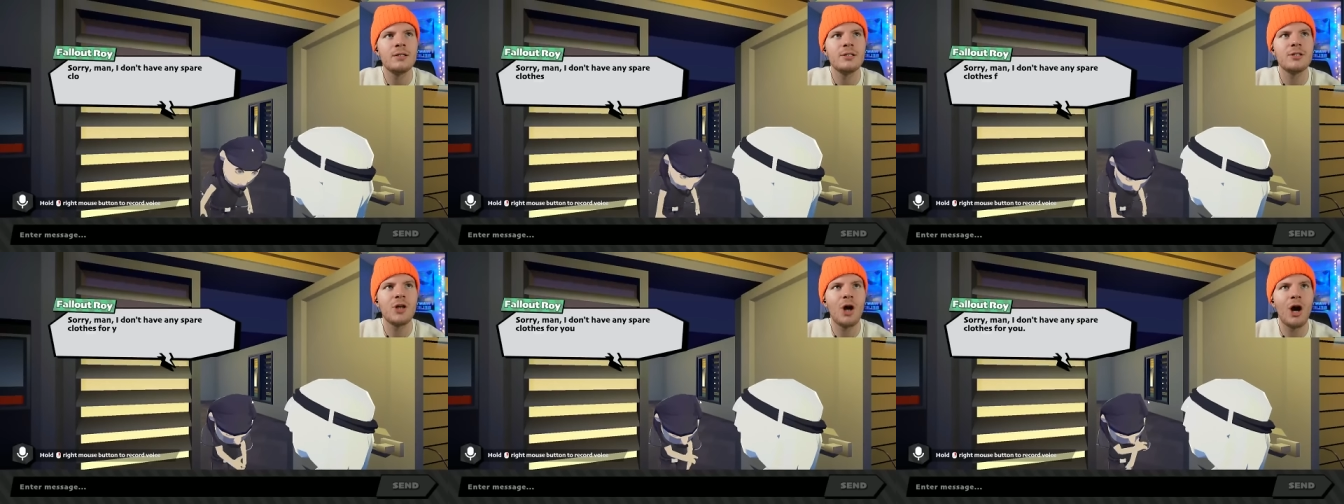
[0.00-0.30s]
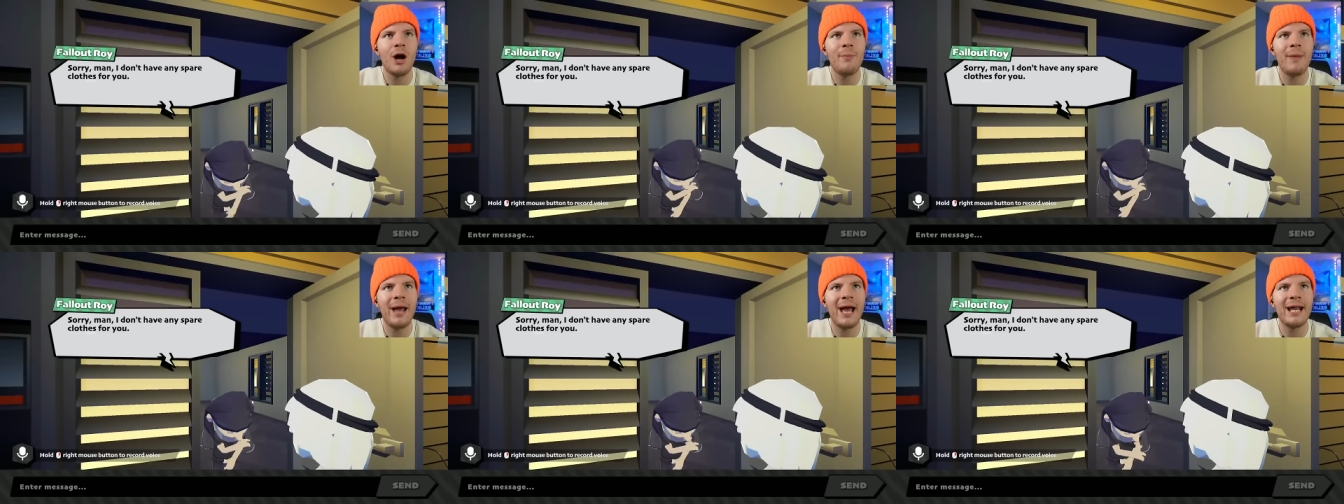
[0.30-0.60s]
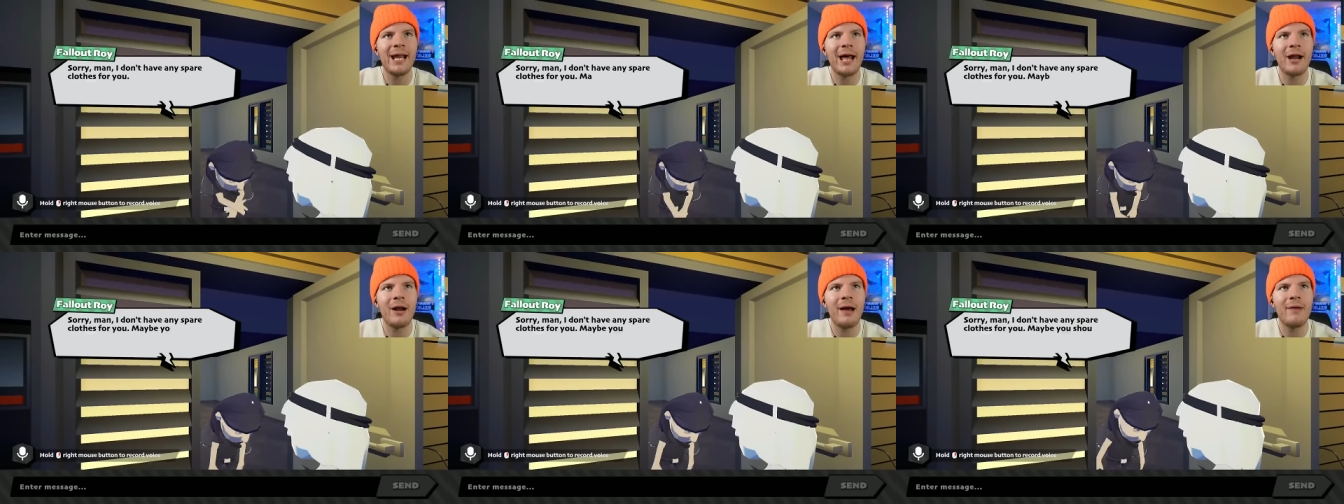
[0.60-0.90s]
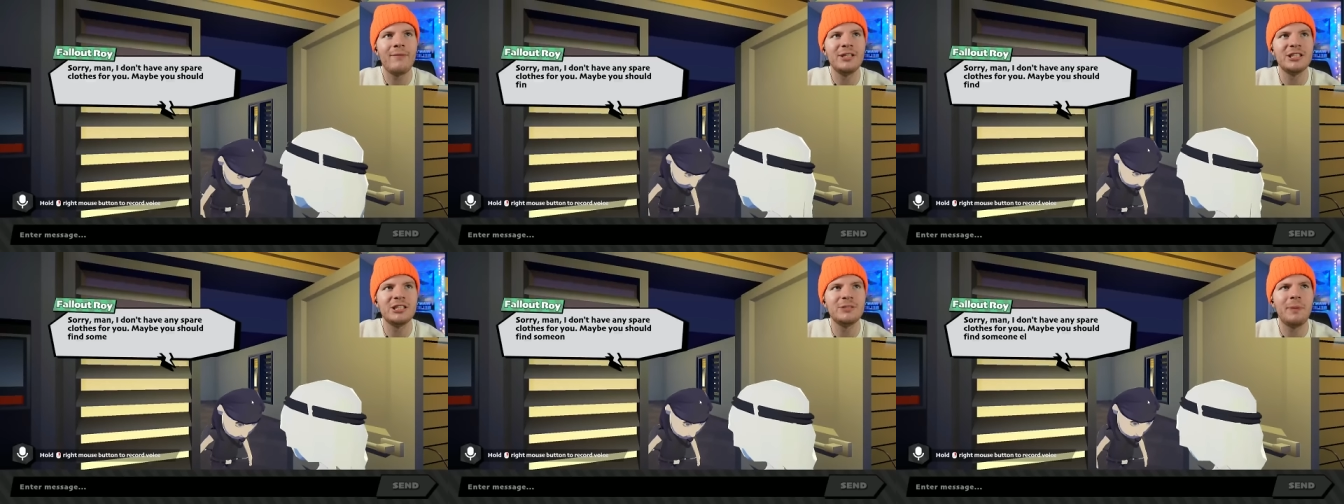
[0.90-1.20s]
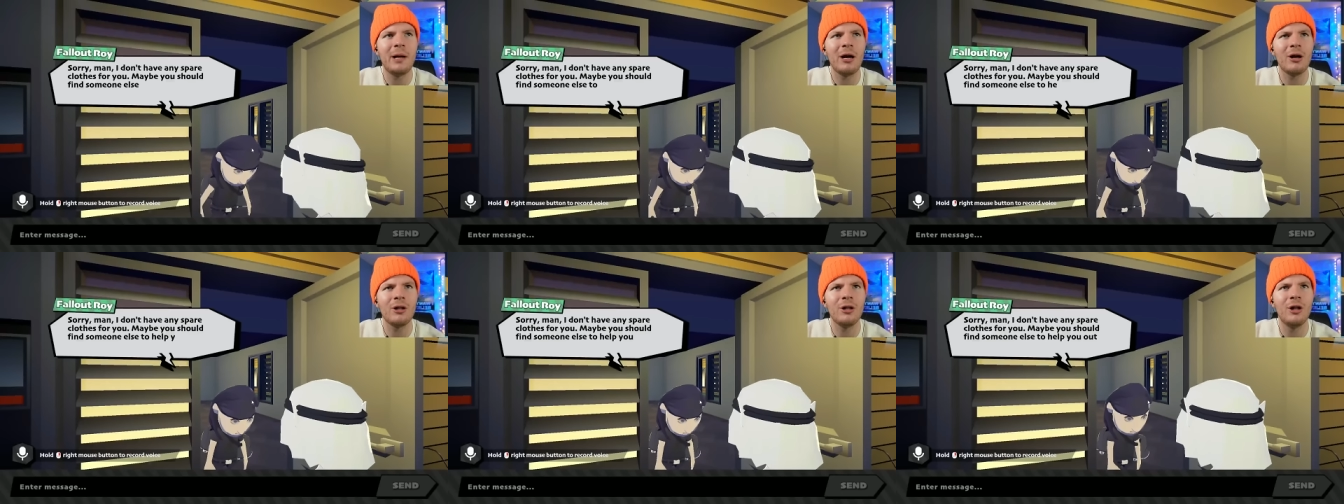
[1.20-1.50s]
Sorry, man. I don't have any
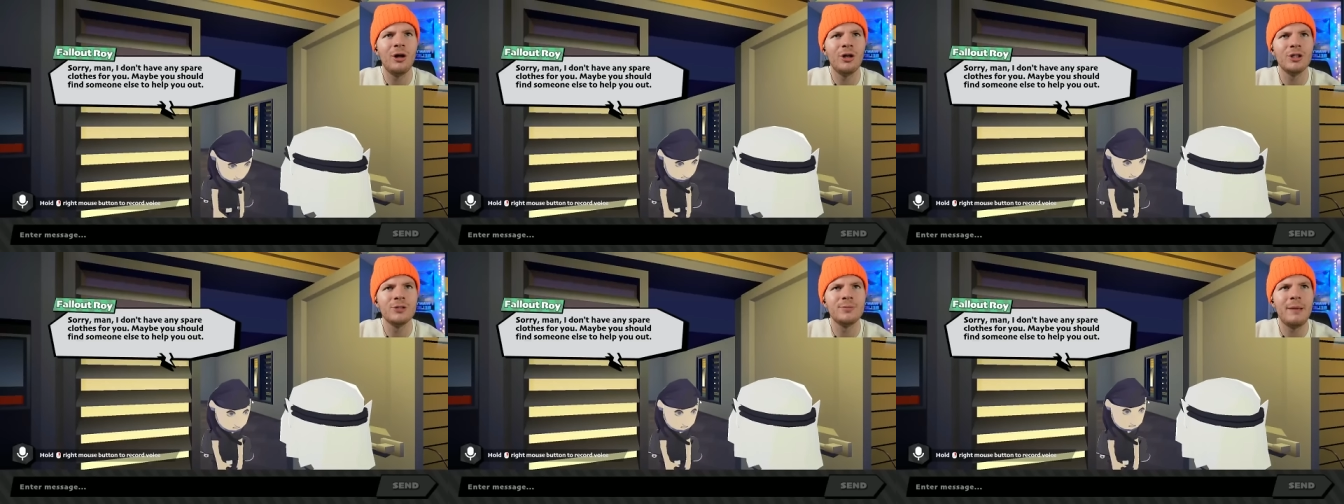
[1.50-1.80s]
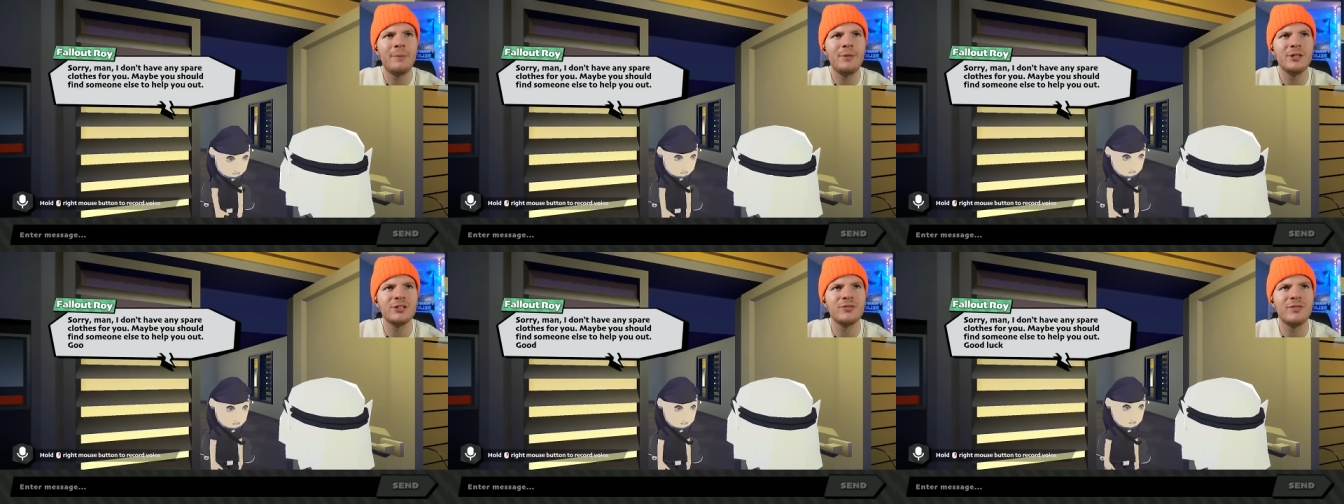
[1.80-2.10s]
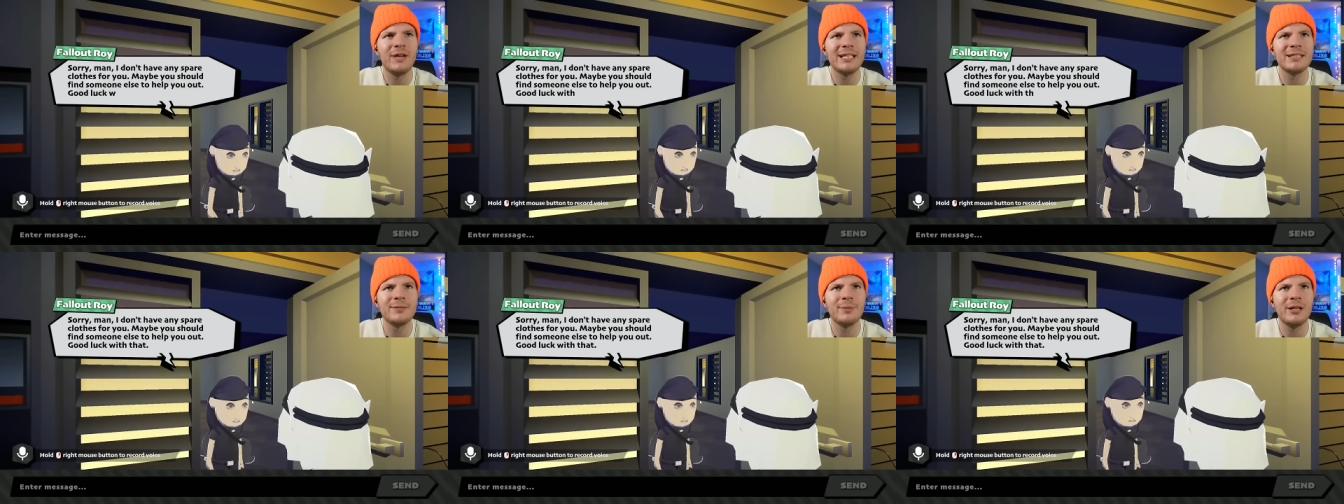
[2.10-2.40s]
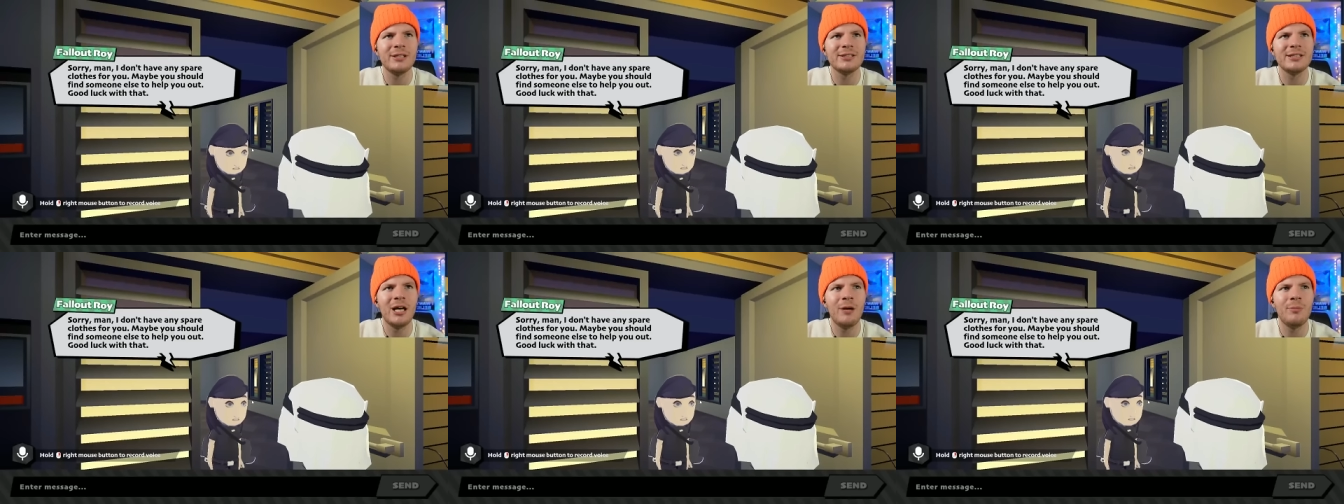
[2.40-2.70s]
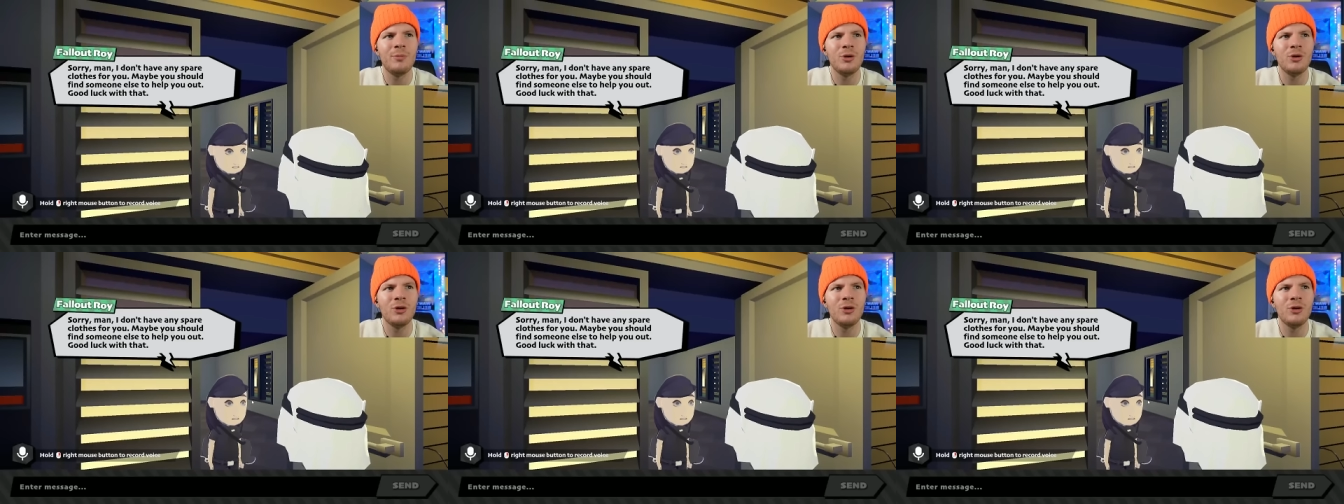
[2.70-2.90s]
spare clothes. Maybe you should find someone else to help you.